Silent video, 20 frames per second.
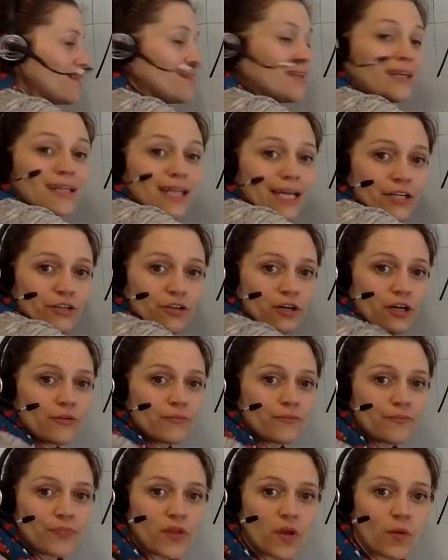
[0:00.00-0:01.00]
the electron.
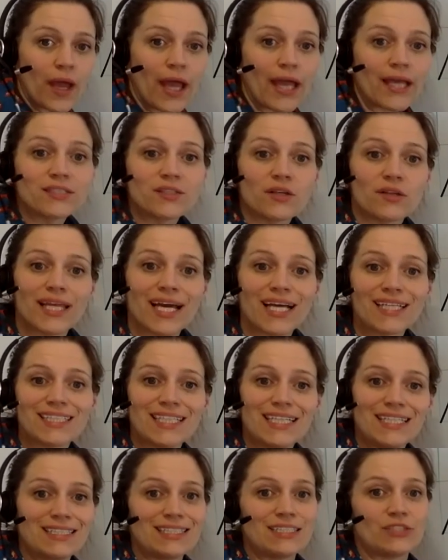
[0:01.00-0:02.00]
Okay, so that's
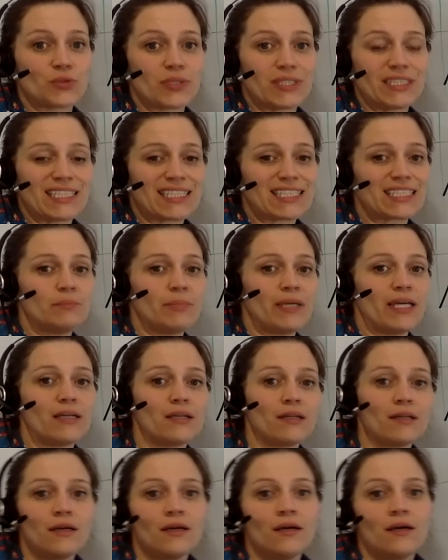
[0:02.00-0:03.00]
its intrinsic spin.
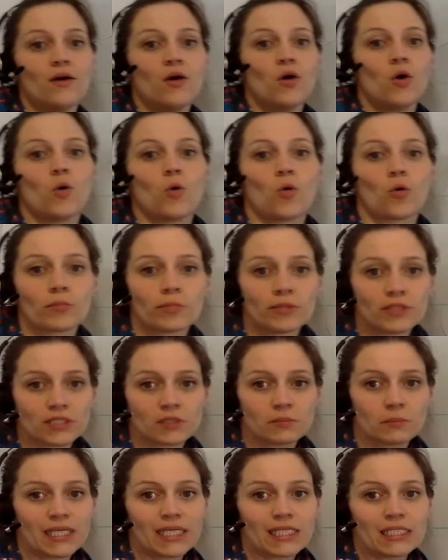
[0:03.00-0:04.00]
Orbital
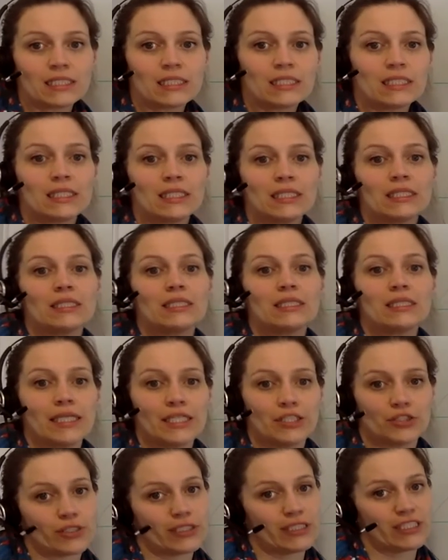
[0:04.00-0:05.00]
spin,
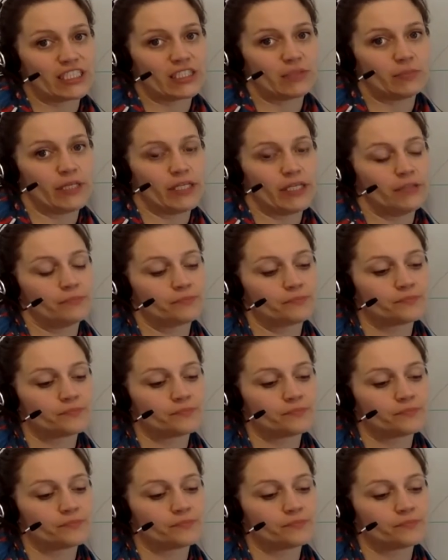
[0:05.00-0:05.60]
intrinsic spin.